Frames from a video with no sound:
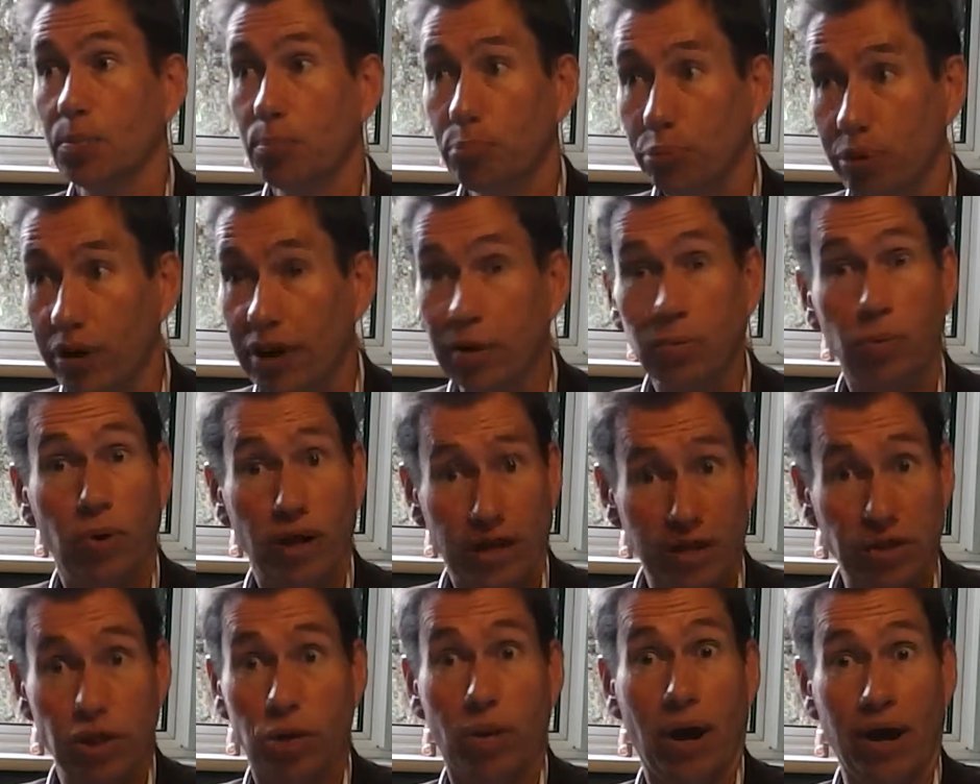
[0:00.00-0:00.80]
We
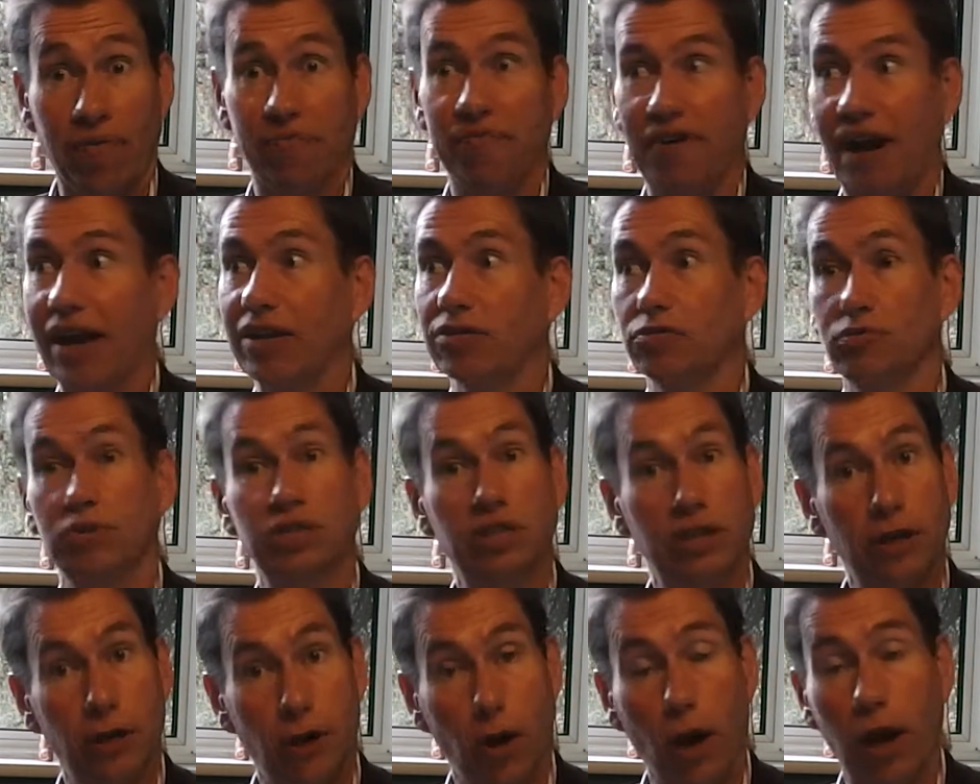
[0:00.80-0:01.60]
do have
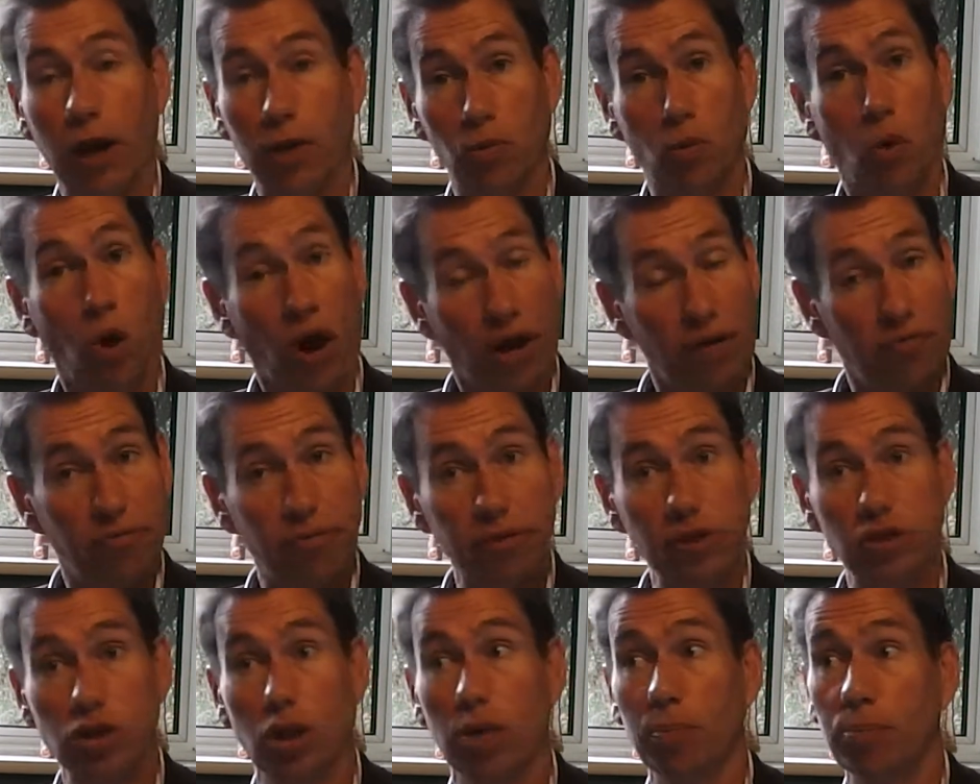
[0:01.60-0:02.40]
factories in Isle of Wight,
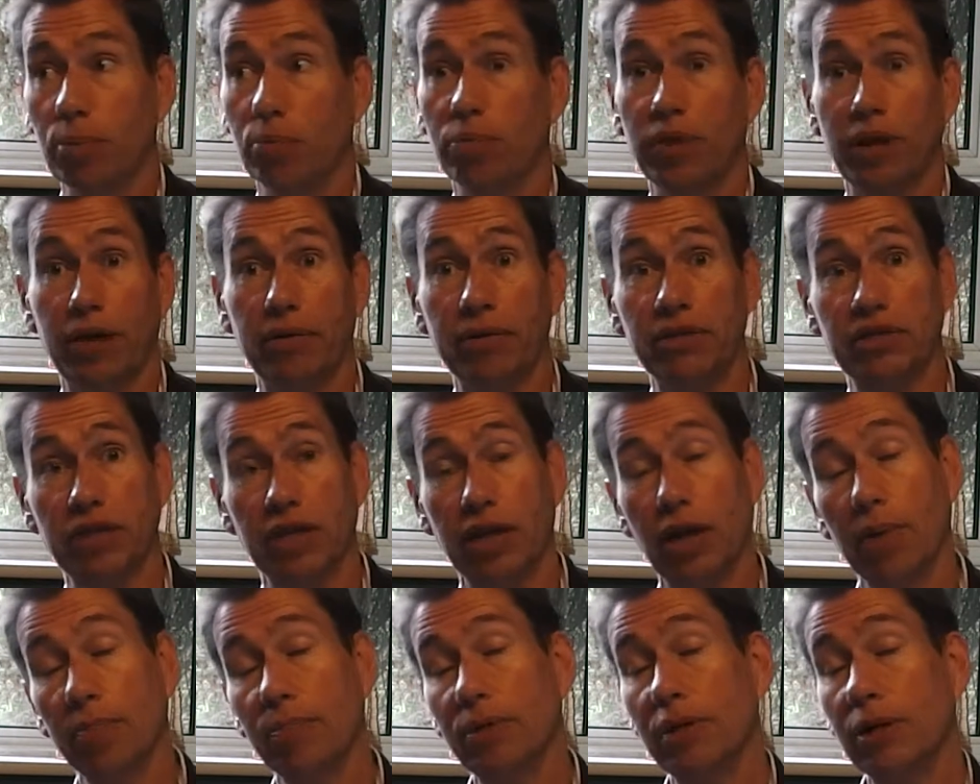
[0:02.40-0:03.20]
for example. There is a
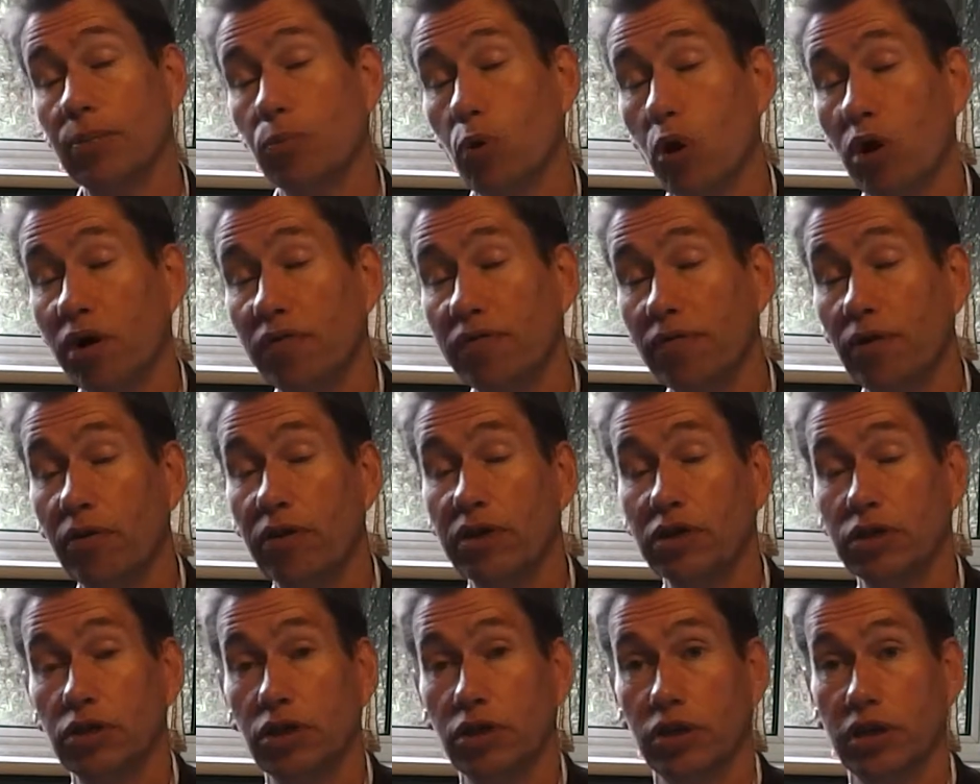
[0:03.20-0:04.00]
company in Wyre
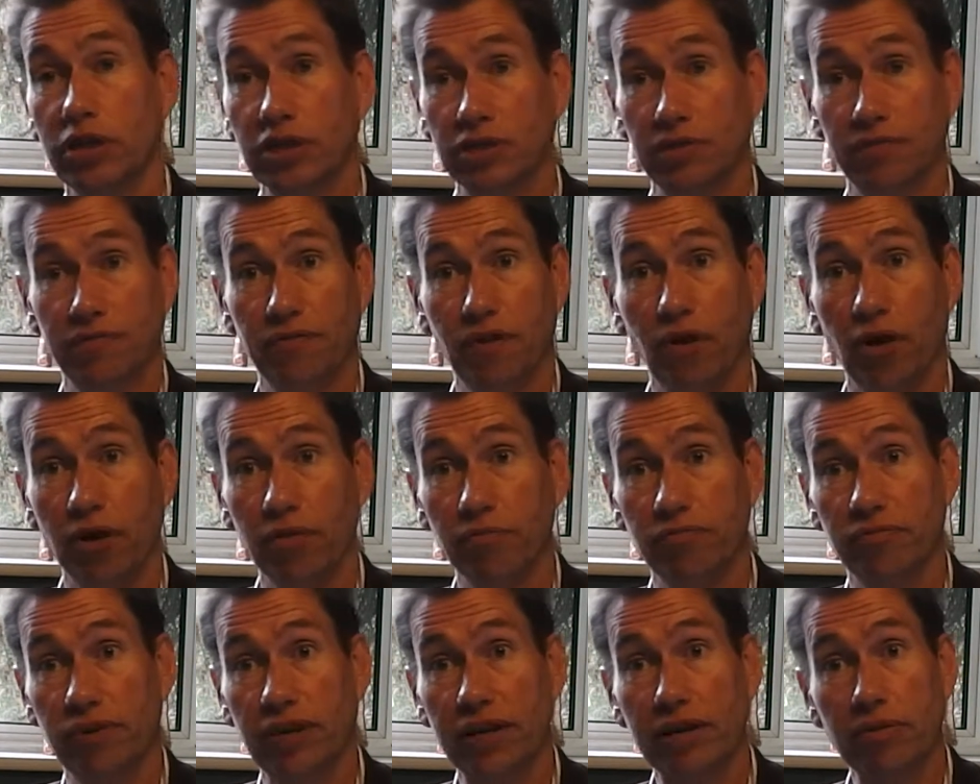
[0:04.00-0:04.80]
Forest that is
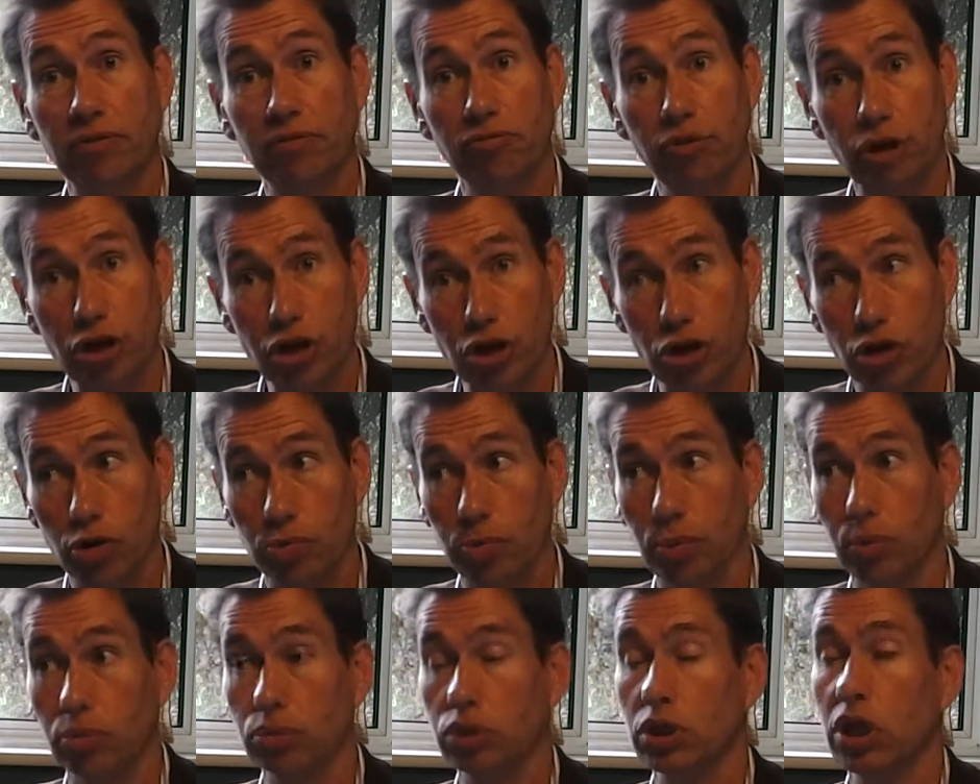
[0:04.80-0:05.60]
involved in
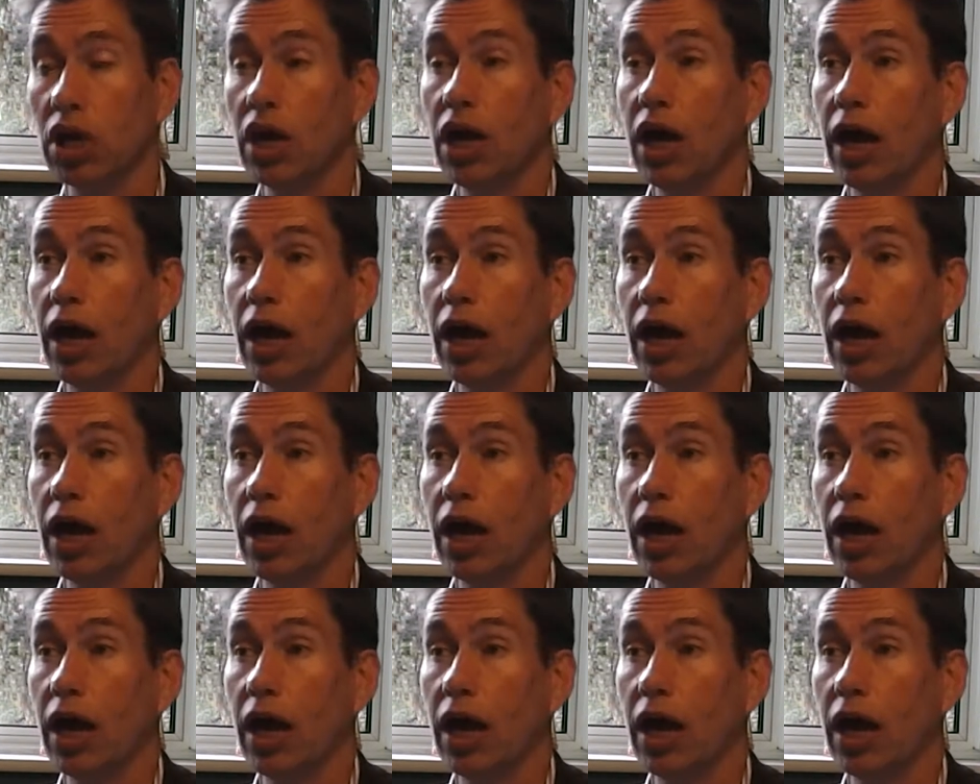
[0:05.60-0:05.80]
renewables.